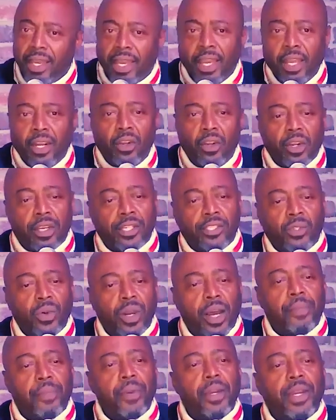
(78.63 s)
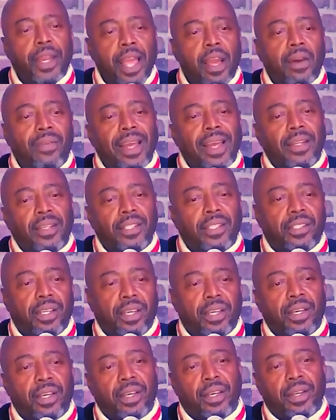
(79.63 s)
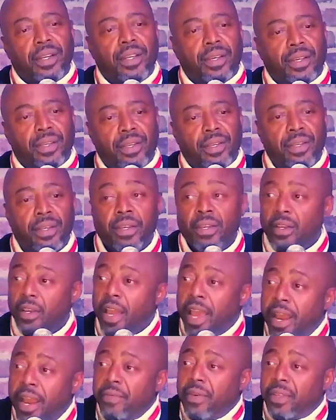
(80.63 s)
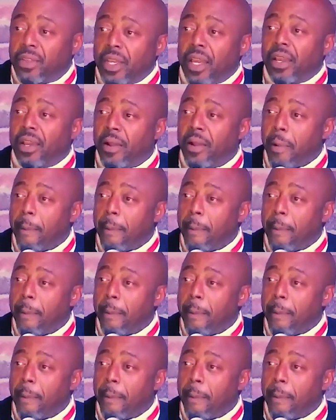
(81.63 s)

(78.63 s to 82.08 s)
He look at you up and down like this. Yeah, nigga. Everything.